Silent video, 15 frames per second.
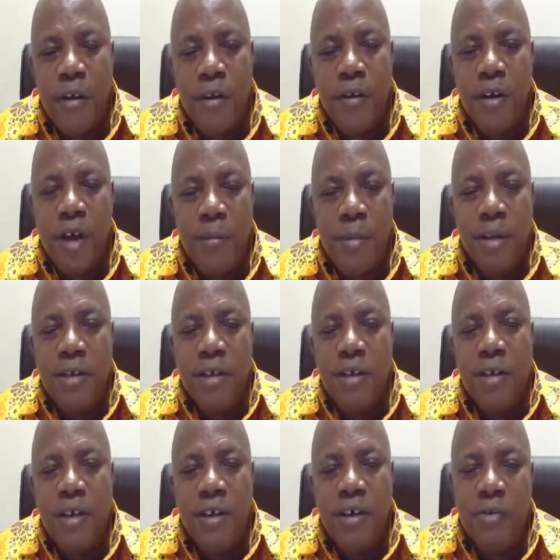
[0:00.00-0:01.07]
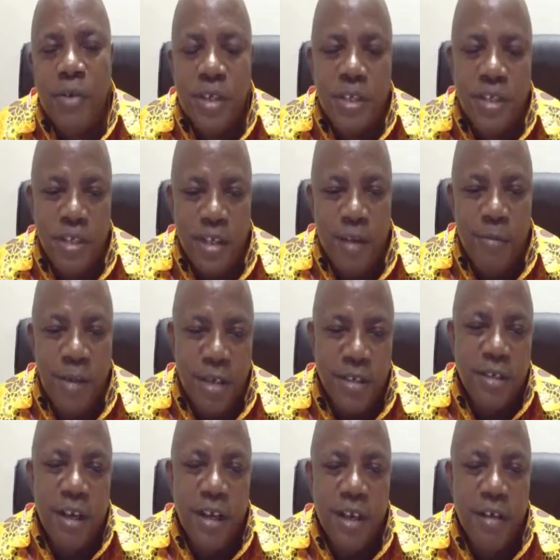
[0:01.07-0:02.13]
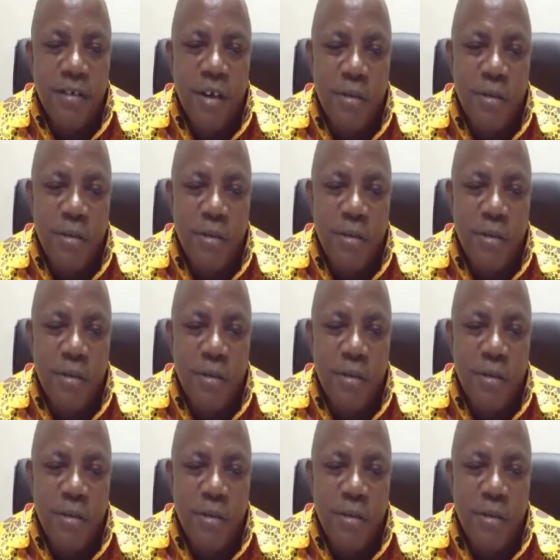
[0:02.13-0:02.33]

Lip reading: rehabilitate the railway system, but it's taking a